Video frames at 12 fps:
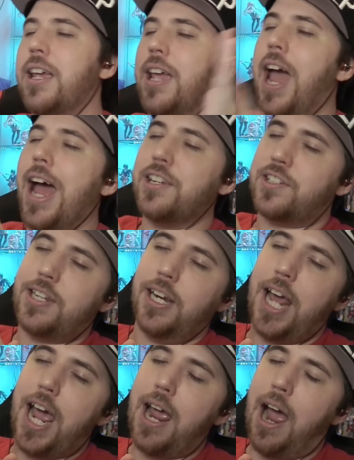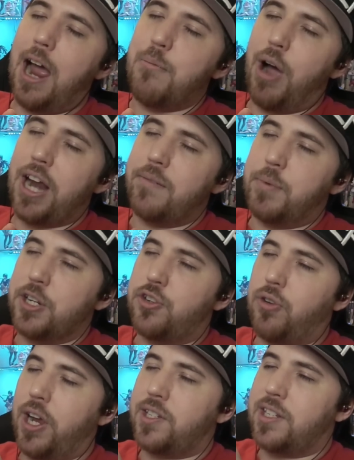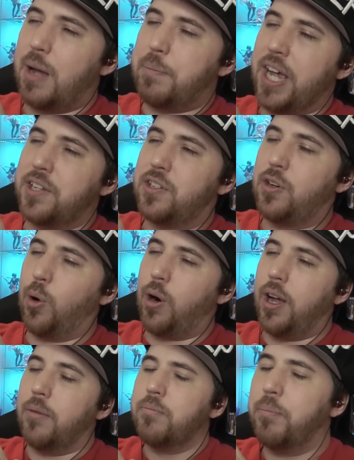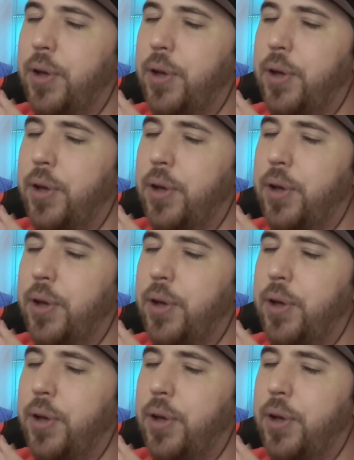Yes, today I might have been dressed up as Gura.